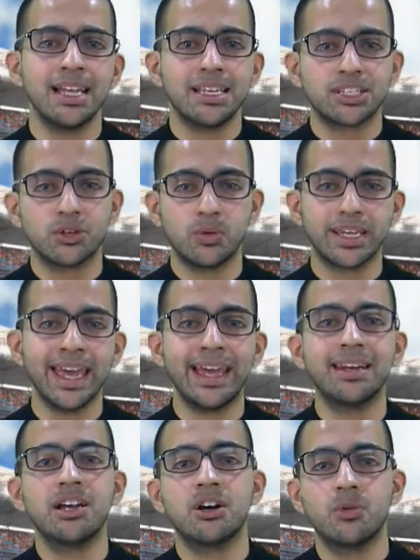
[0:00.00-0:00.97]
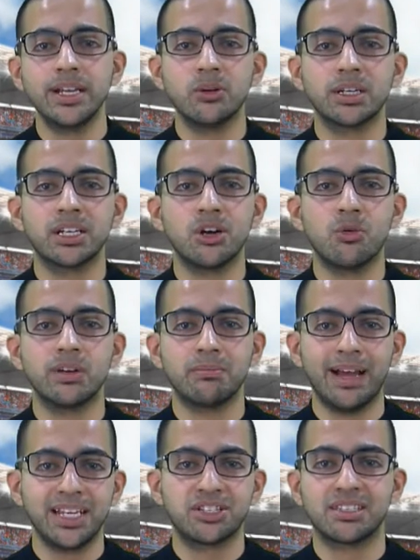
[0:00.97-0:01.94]
So again, we're going to go with
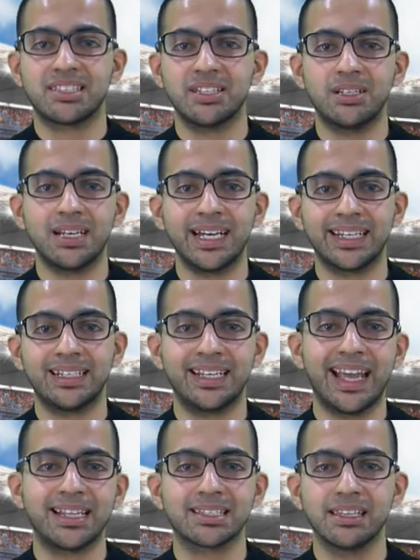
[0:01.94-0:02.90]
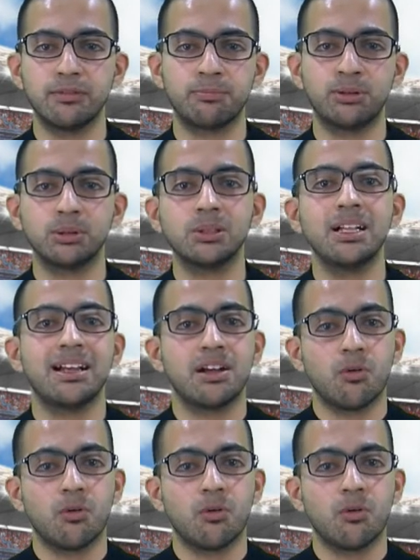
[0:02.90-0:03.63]
Manchester United against Liverpool,